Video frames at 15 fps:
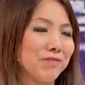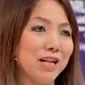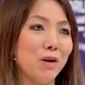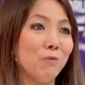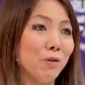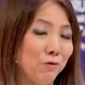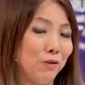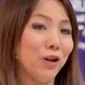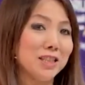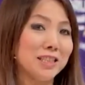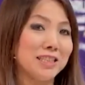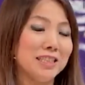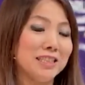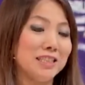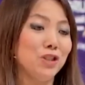And with
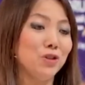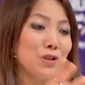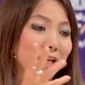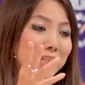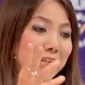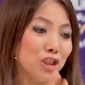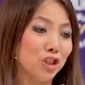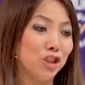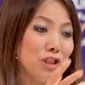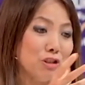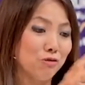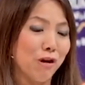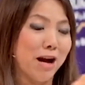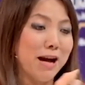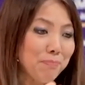volatility, you can actually
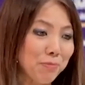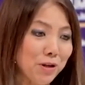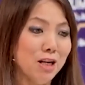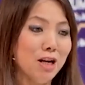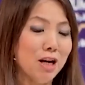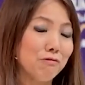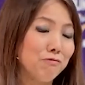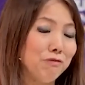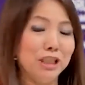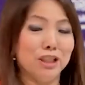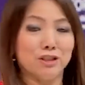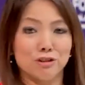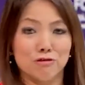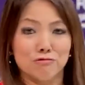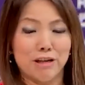grab a really
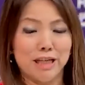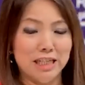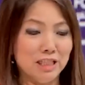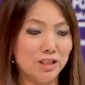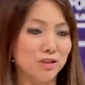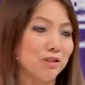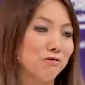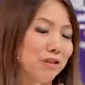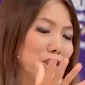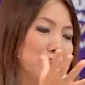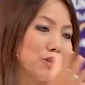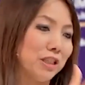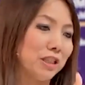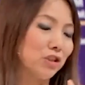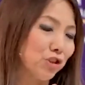good rate or a really
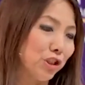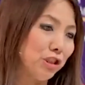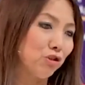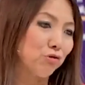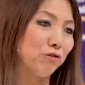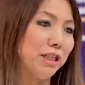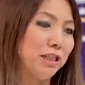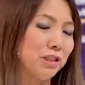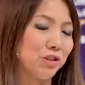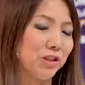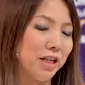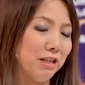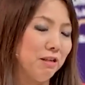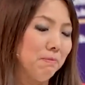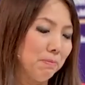good exchange rate to
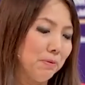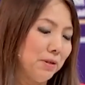help.